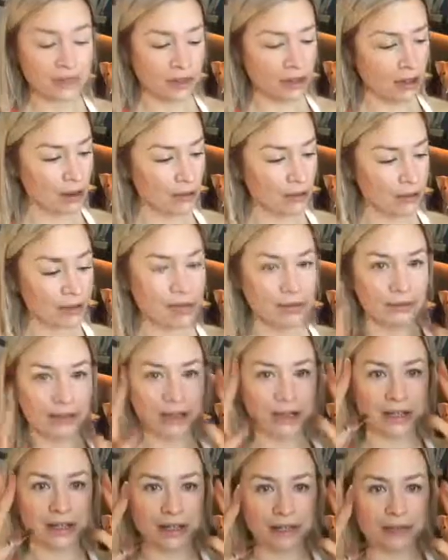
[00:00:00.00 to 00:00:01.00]
I'm
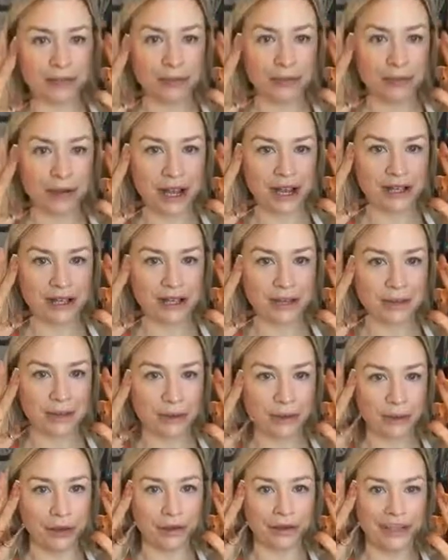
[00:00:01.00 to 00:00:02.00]
going to have to press
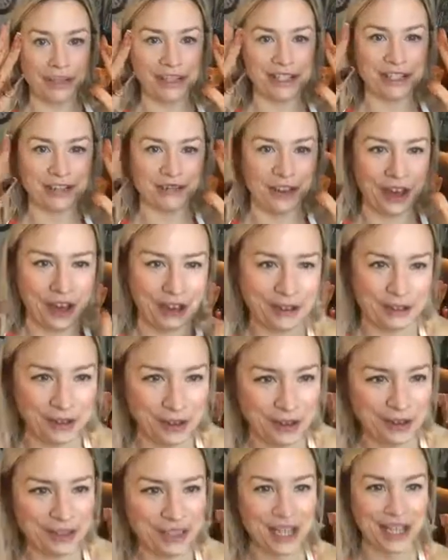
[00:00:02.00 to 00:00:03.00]
my boyfriend's phone
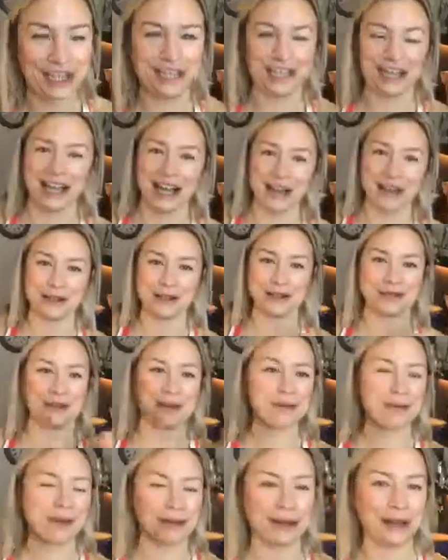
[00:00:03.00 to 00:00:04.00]
with dirty hands,
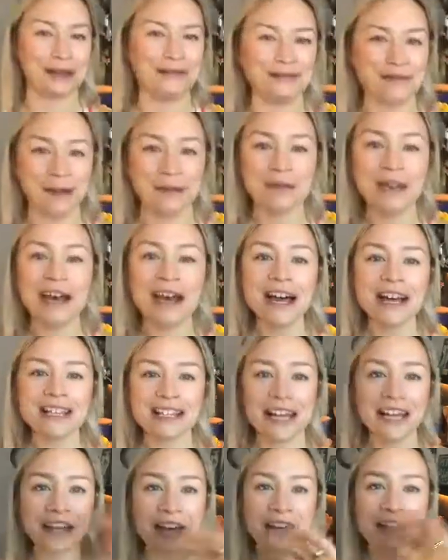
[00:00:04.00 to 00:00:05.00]
but I'm going to go for it.
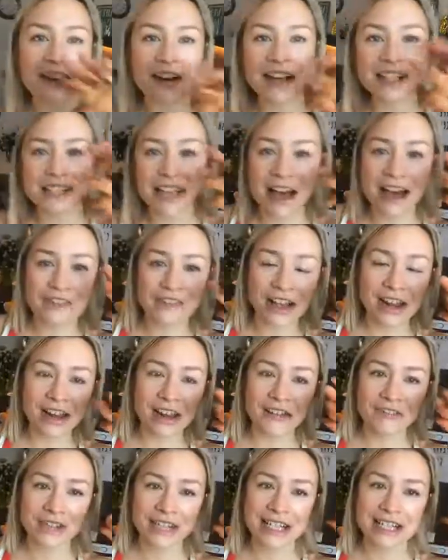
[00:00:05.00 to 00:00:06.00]
Take care, guys. Have a
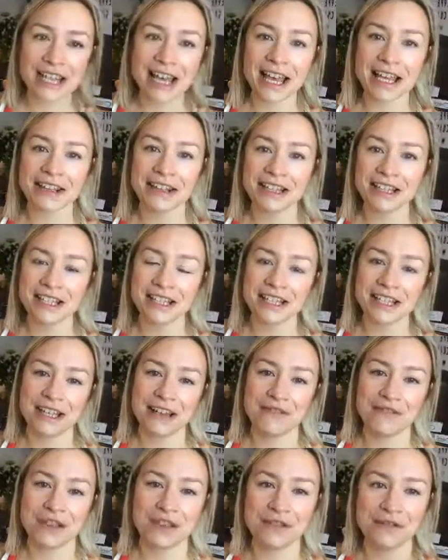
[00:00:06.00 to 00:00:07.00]
lovely day. Nice to see
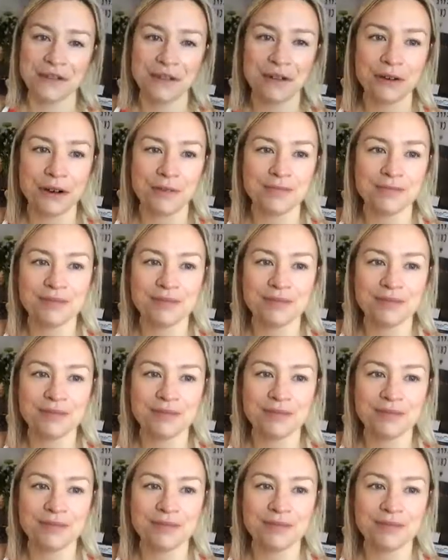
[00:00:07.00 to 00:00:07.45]
a few of you on.